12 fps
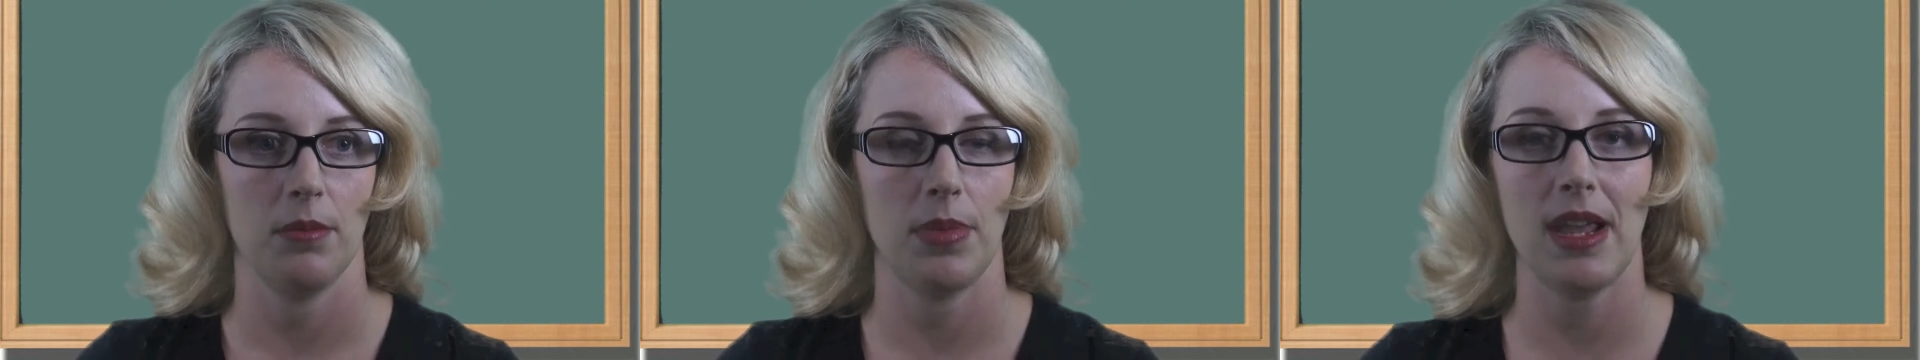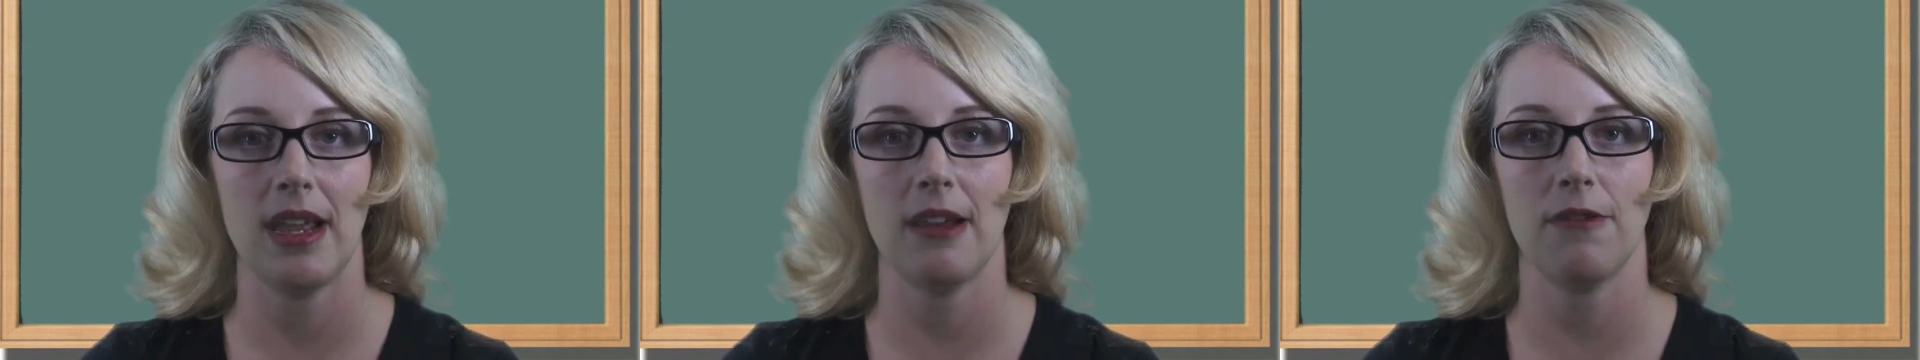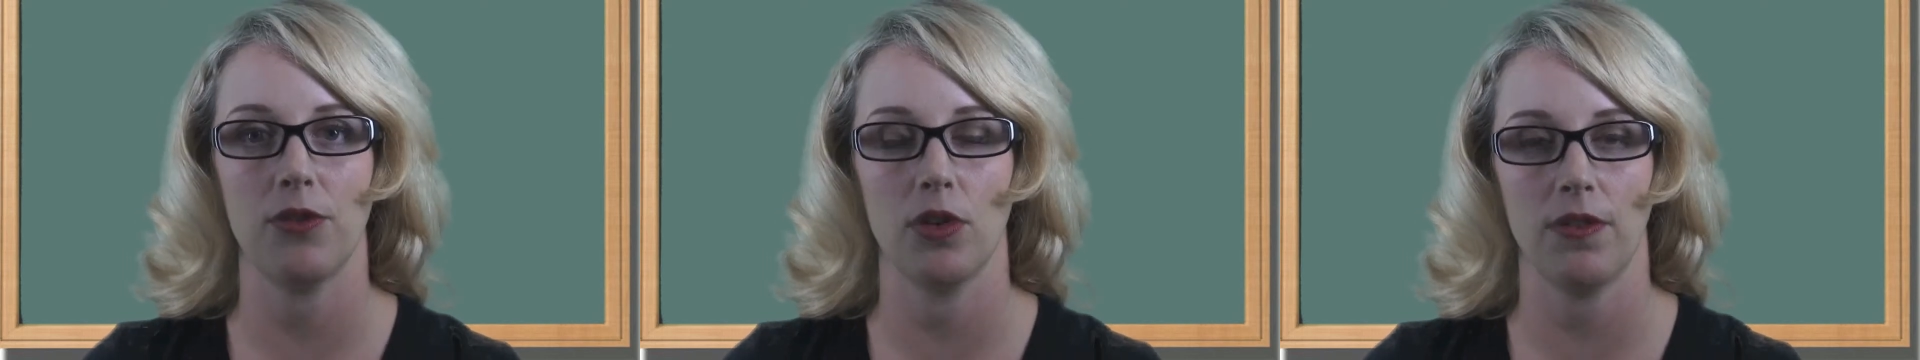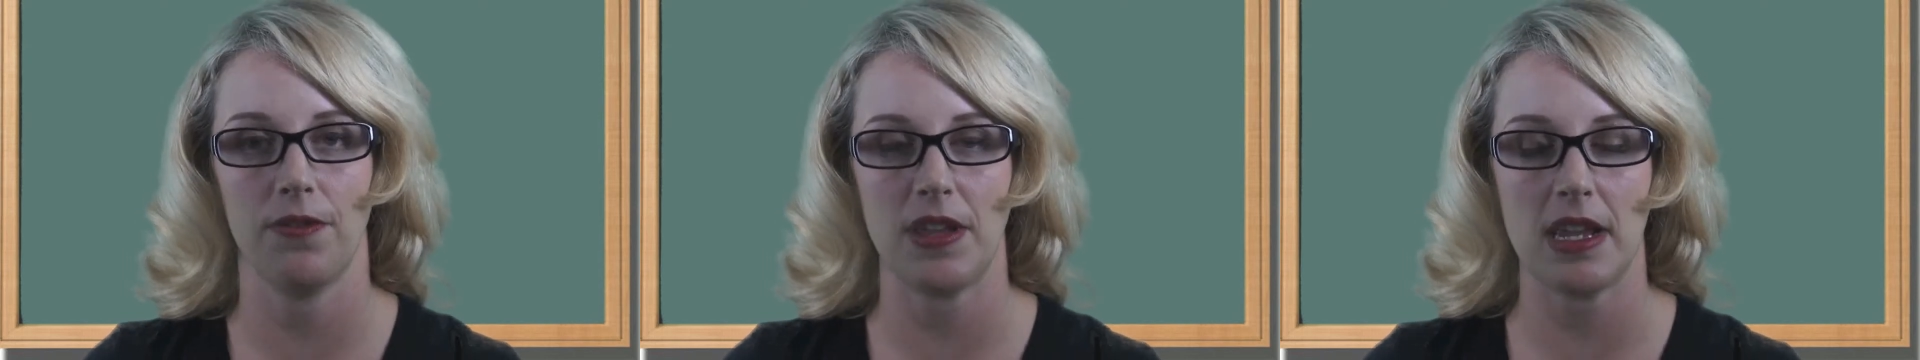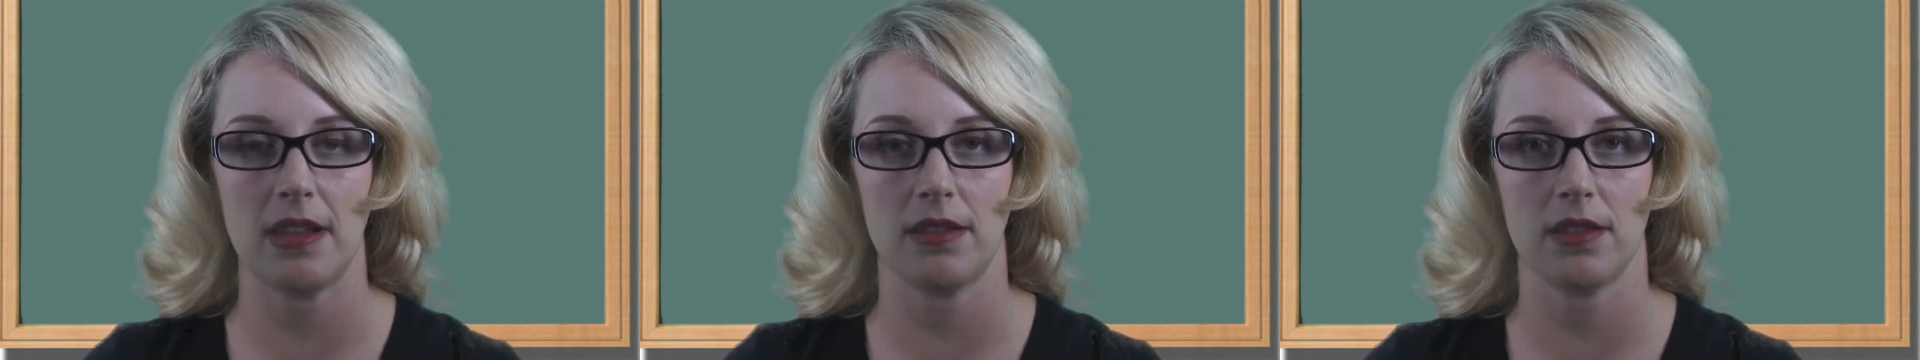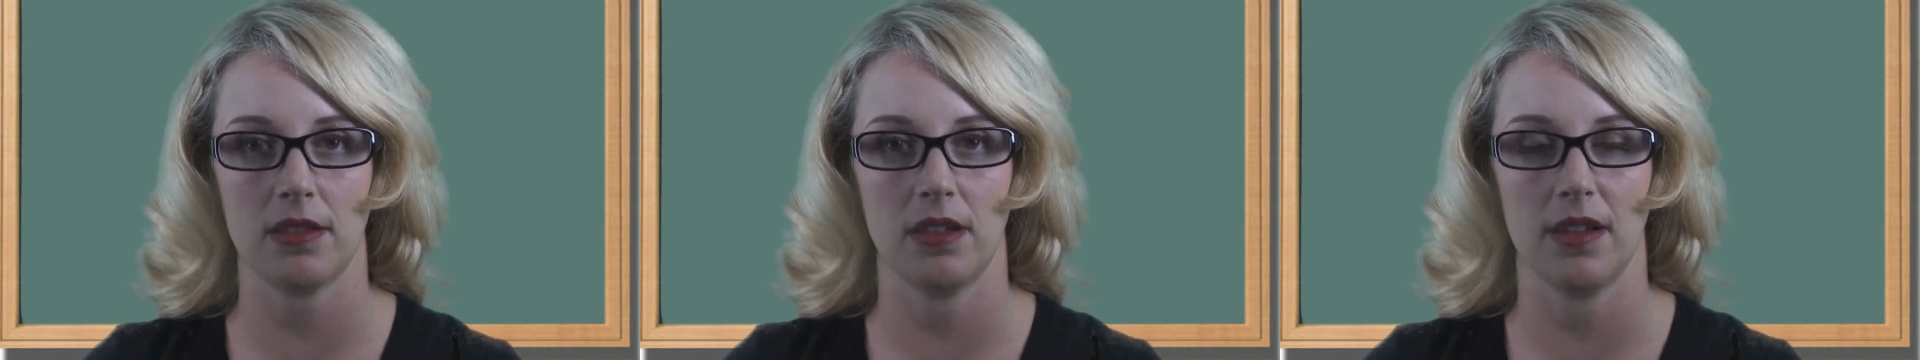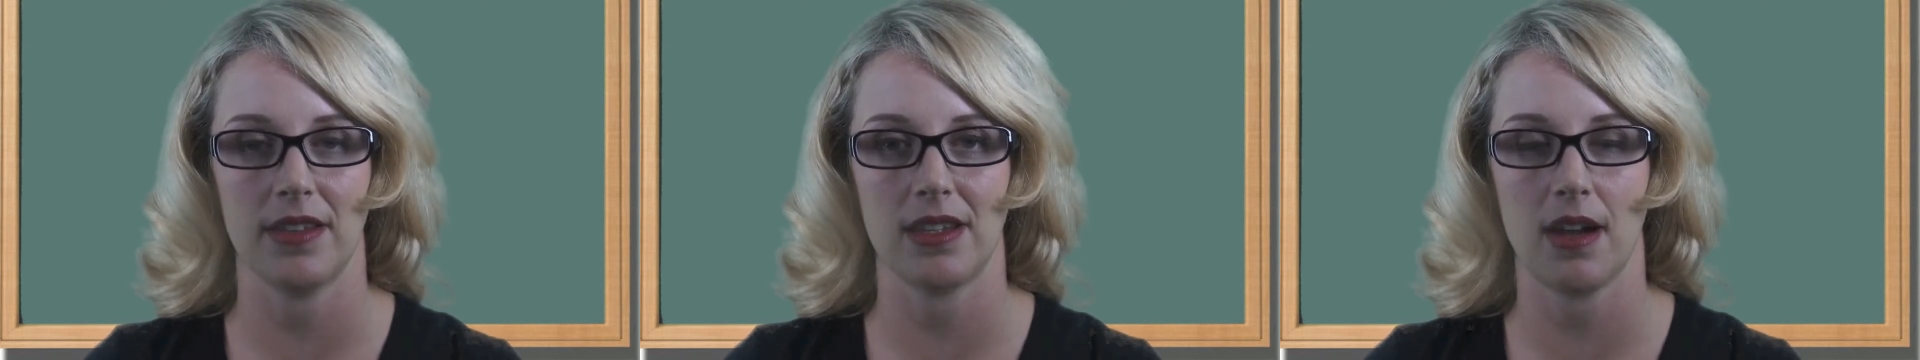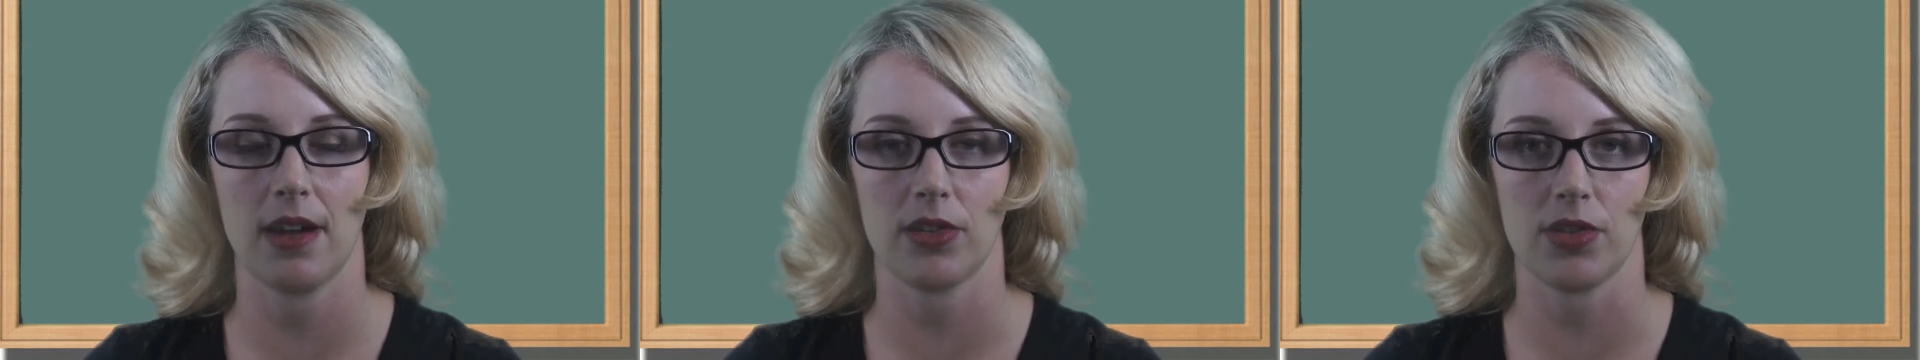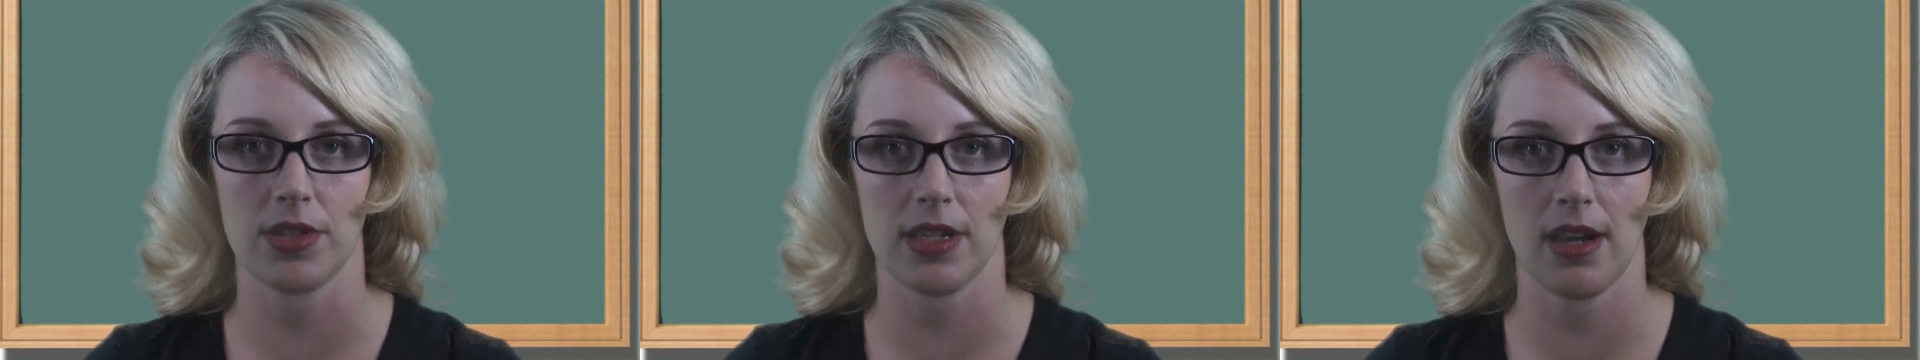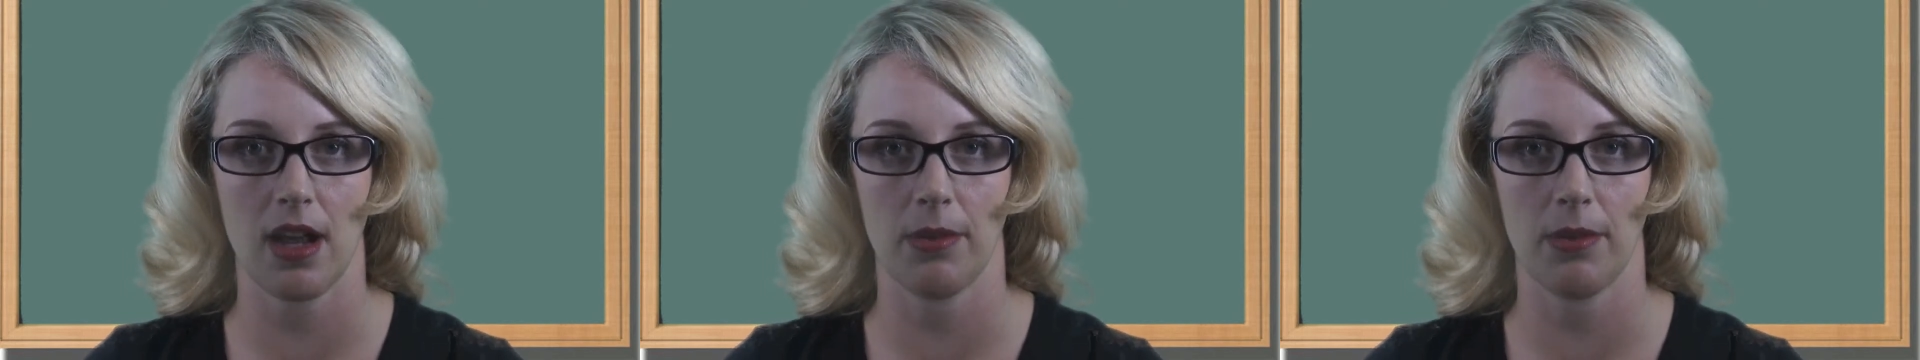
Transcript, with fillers: painful feet, you know, the doctors can